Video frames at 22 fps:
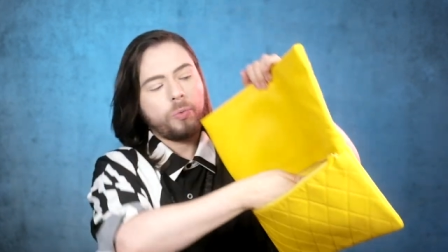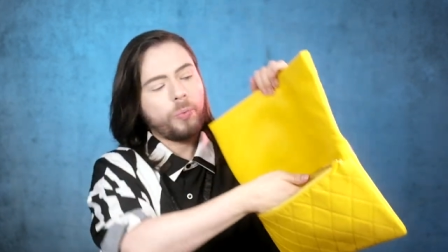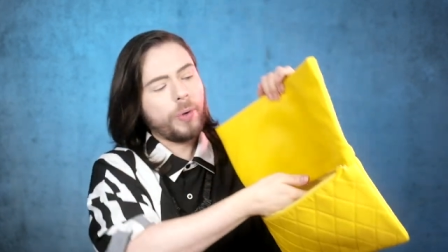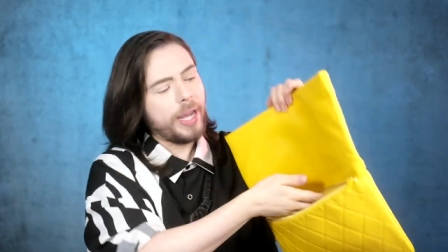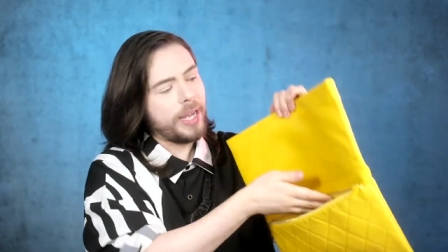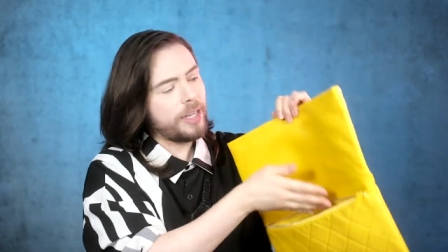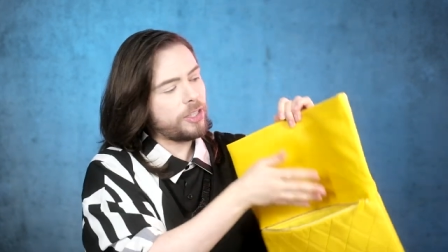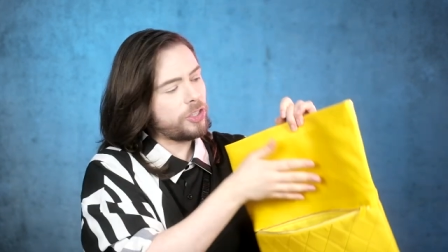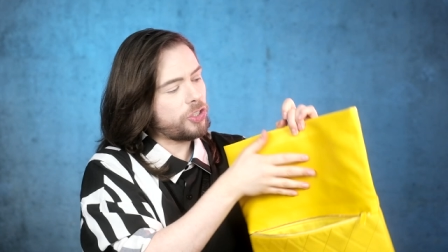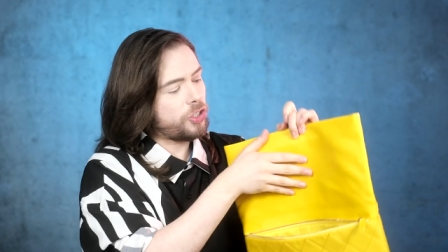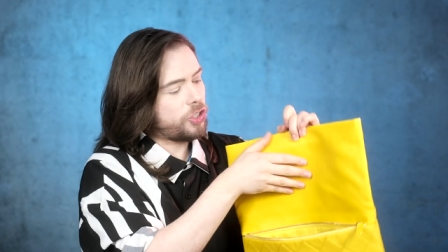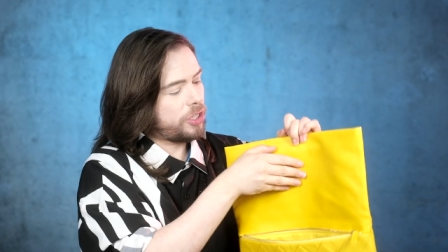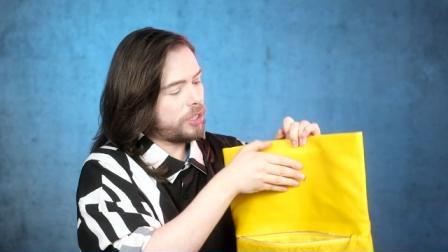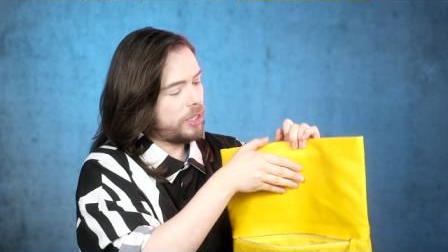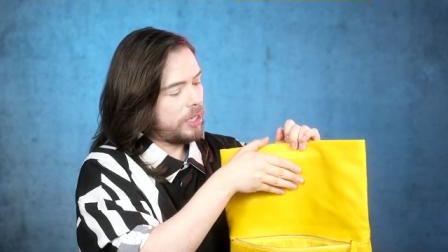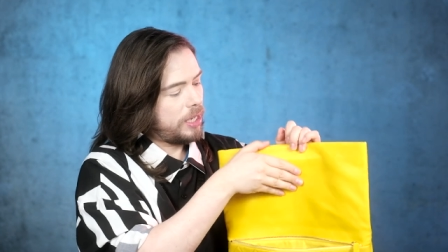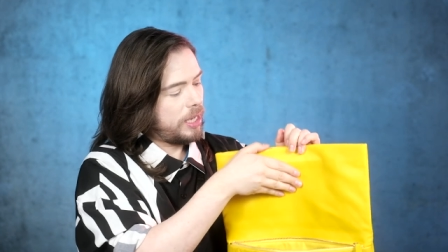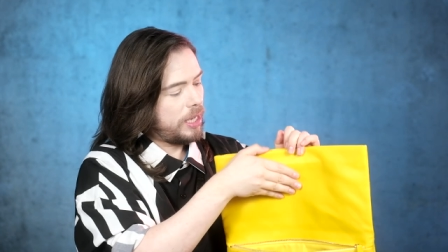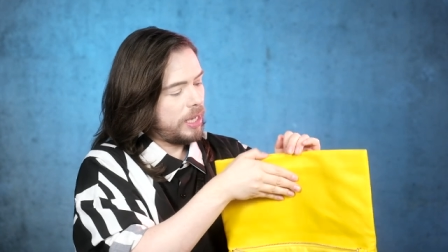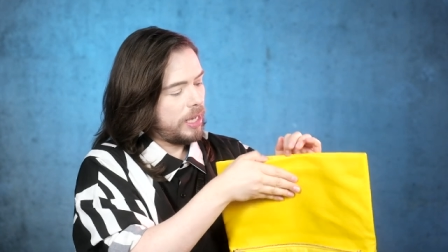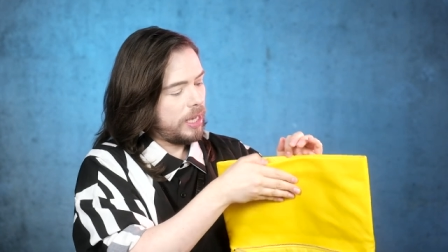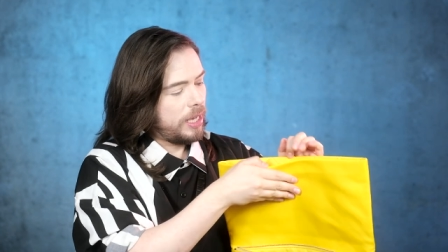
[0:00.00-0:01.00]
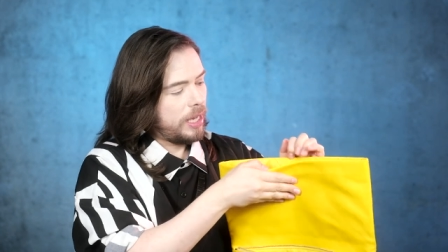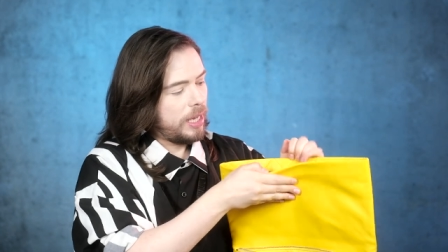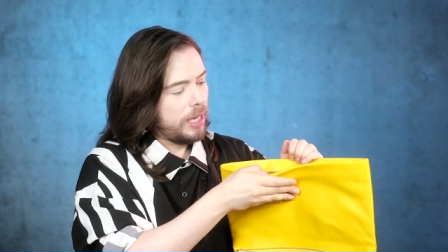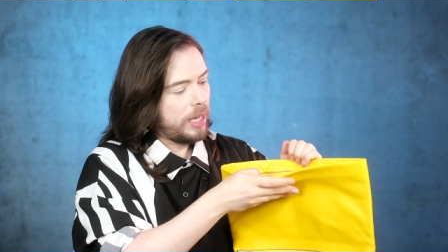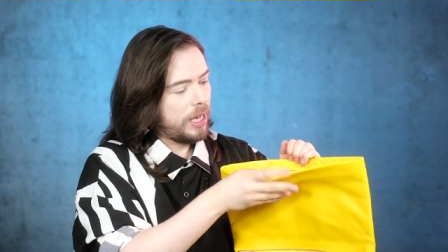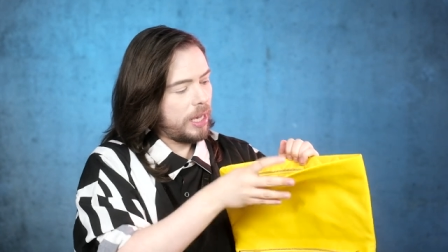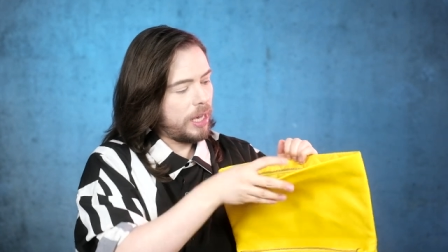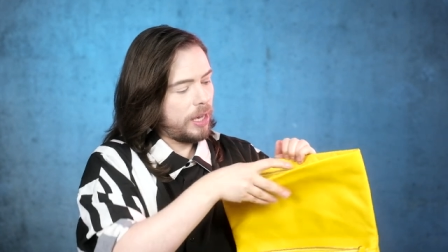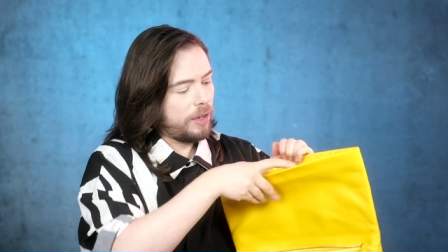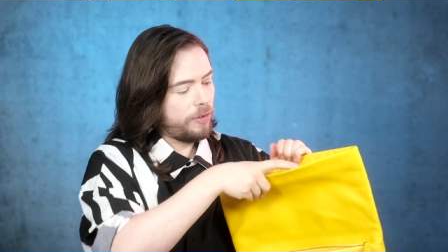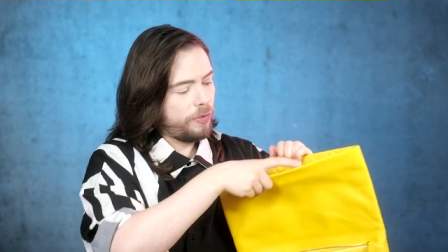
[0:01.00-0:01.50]
which
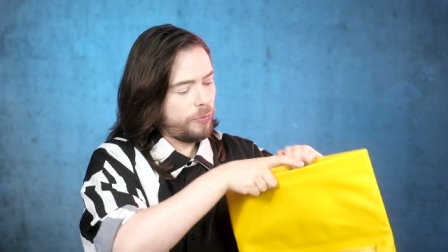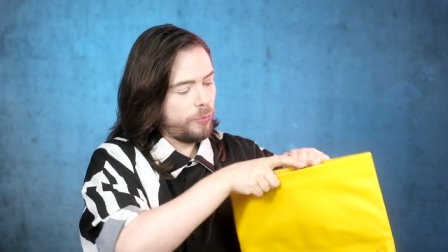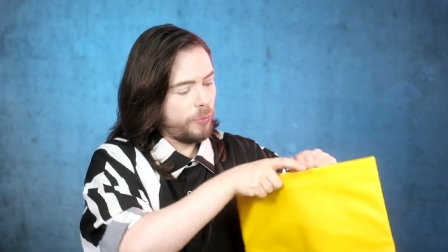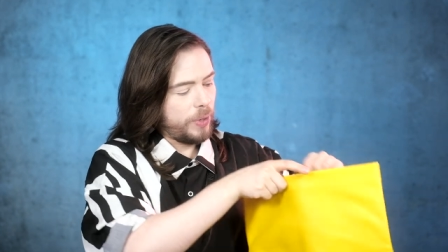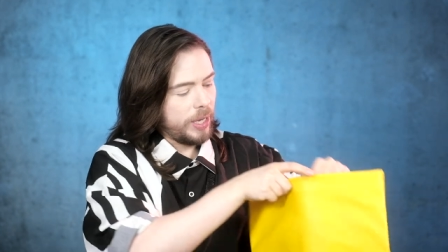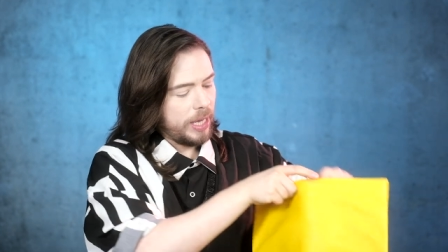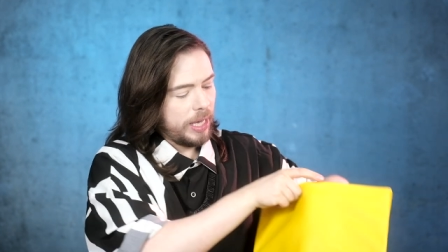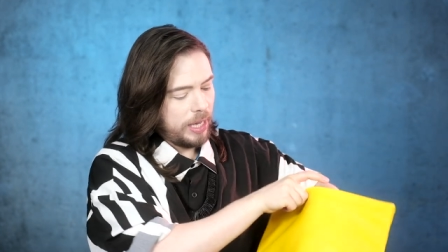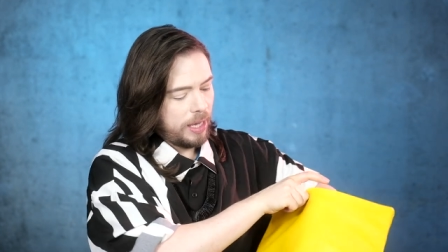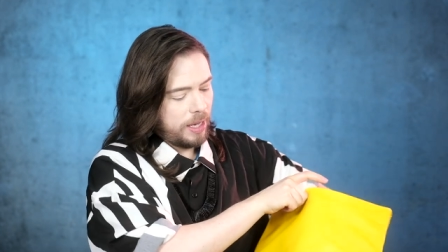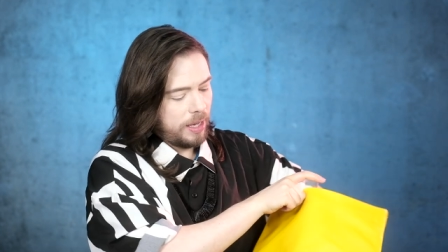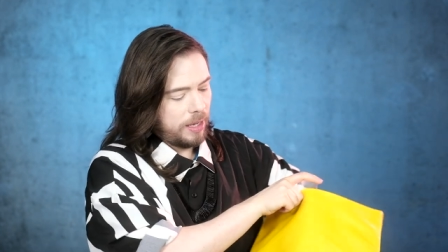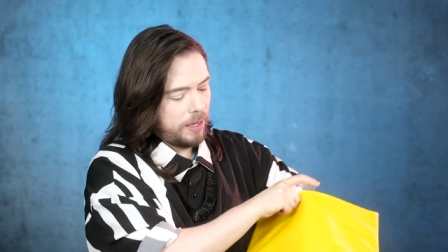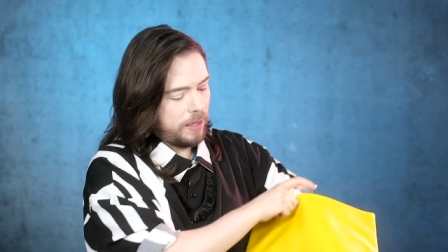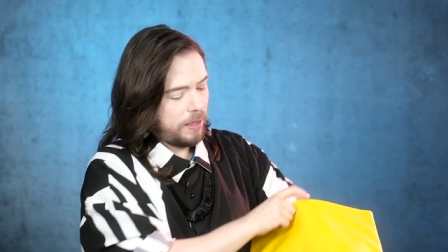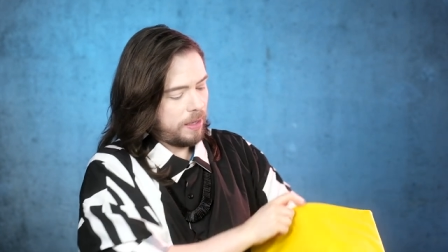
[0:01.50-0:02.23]
if we